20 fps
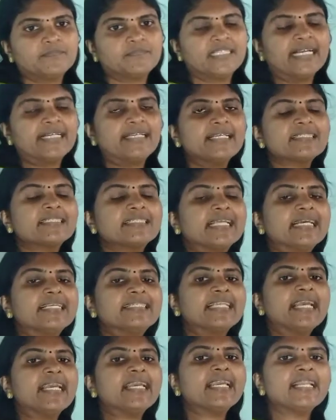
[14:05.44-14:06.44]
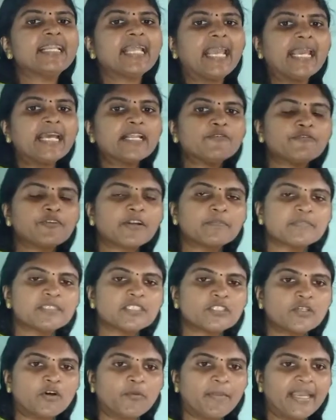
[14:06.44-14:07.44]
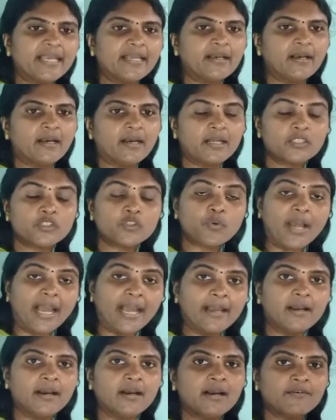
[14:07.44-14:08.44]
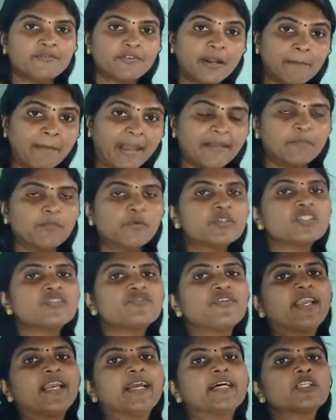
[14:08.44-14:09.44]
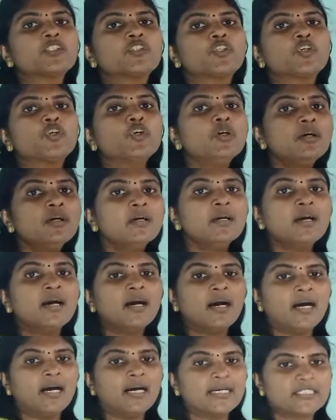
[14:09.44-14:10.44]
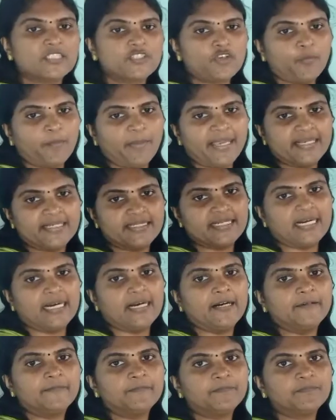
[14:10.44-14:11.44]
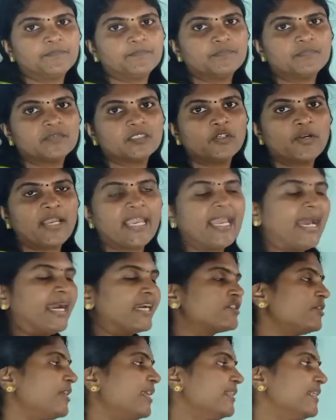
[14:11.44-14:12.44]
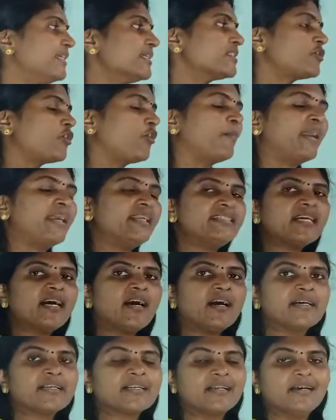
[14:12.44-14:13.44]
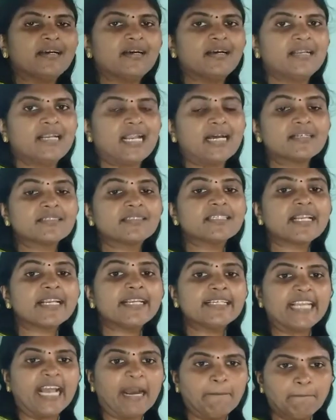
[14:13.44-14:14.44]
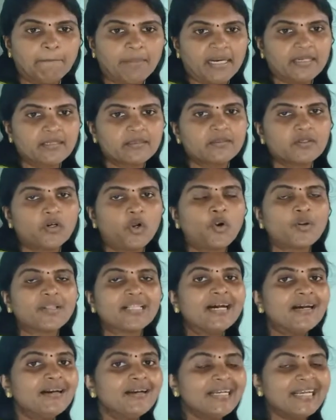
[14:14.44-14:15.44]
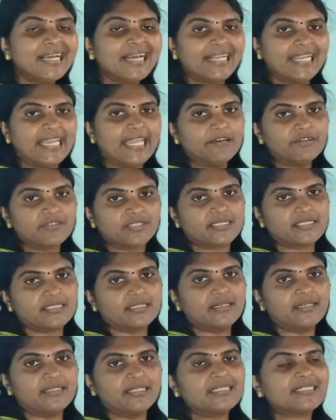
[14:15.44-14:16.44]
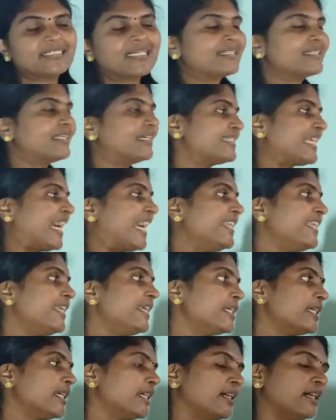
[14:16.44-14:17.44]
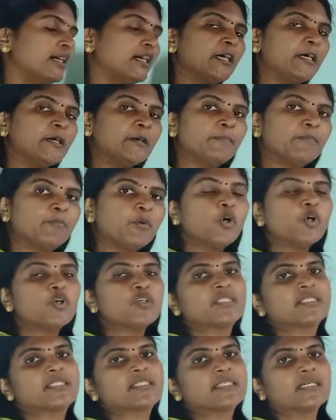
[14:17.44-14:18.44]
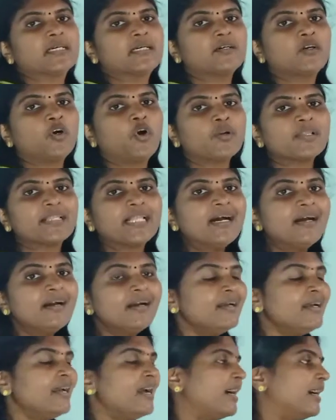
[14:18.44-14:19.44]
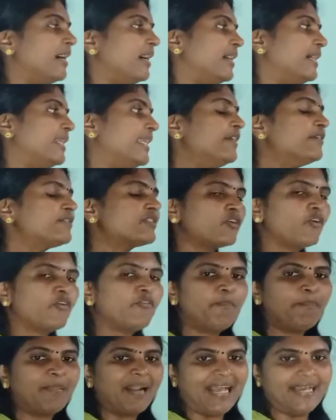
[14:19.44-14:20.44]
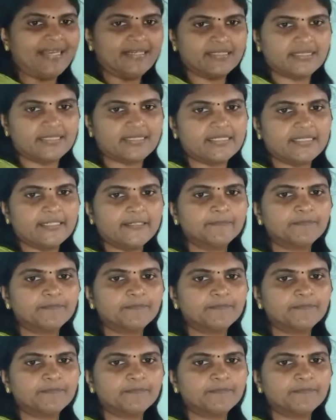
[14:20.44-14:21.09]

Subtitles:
That is, they take in air from from atmosphere through stomata. Okay, actually these stomata are larger in number on the leaves. These are the tiny pores on the leaves of plants.